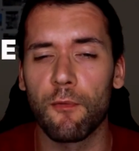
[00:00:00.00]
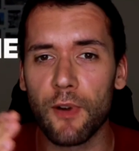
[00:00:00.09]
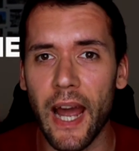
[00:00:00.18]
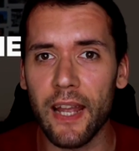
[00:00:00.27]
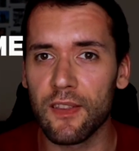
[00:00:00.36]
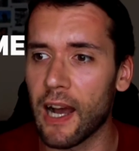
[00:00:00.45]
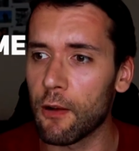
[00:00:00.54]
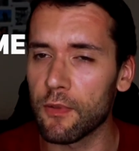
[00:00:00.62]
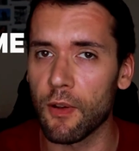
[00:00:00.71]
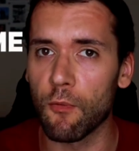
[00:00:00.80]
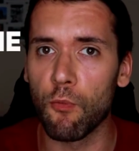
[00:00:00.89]
Write
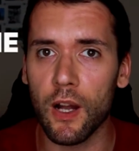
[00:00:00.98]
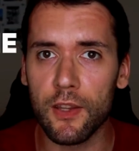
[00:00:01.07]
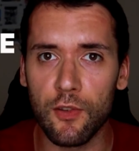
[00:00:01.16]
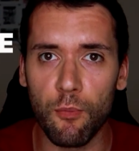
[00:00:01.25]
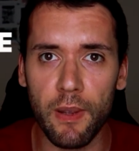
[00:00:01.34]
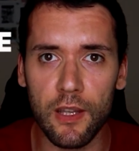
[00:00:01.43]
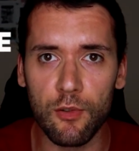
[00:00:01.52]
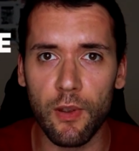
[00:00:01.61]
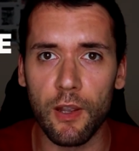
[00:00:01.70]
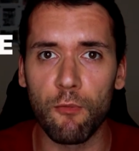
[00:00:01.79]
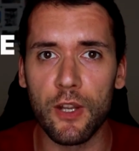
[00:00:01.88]
down what you've been
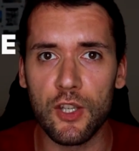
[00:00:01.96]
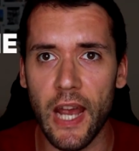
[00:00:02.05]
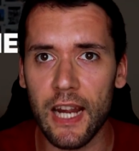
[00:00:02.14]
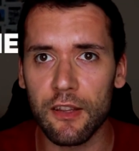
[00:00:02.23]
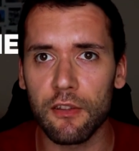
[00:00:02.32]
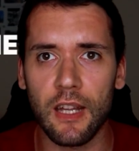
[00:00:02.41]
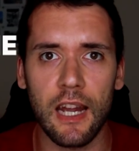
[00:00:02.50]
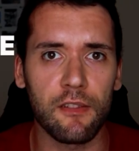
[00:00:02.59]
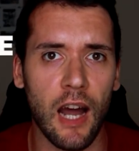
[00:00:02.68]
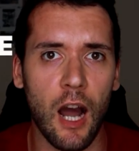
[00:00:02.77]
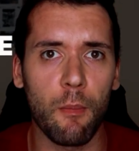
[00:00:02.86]
doing, which
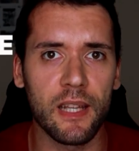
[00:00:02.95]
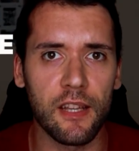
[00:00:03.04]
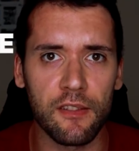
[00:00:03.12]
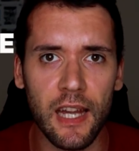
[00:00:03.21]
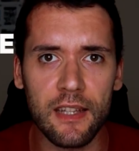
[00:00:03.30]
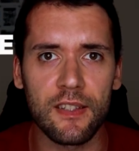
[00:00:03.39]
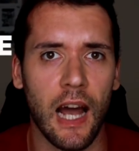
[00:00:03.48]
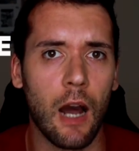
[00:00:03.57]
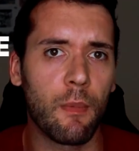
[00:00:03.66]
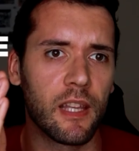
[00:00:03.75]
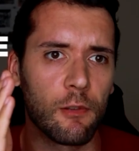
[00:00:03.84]
exercise, how many sets,
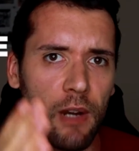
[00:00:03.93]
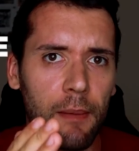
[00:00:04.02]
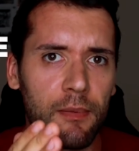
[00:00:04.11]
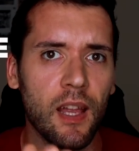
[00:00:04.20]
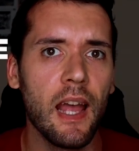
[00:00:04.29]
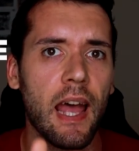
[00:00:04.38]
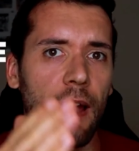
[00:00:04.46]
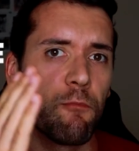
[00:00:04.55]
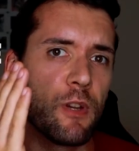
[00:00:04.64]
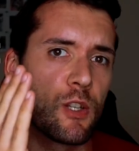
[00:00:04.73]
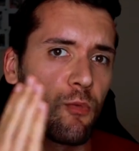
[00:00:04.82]
how many reps,
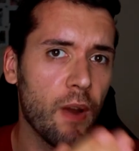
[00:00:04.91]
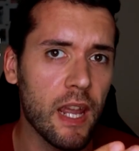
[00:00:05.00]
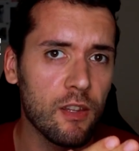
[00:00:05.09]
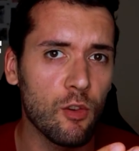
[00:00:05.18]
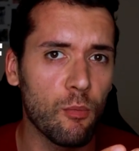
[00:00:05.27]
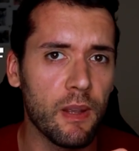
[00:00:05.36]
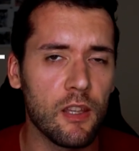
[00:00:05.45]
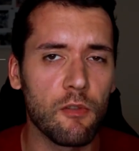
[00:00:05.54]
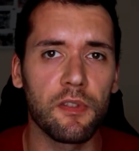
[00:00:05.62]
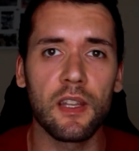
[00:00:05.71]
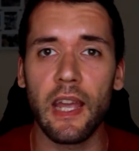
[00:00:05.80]
and which weight you've been
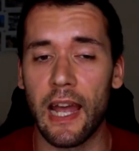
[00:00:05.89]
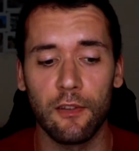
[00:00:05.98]
using.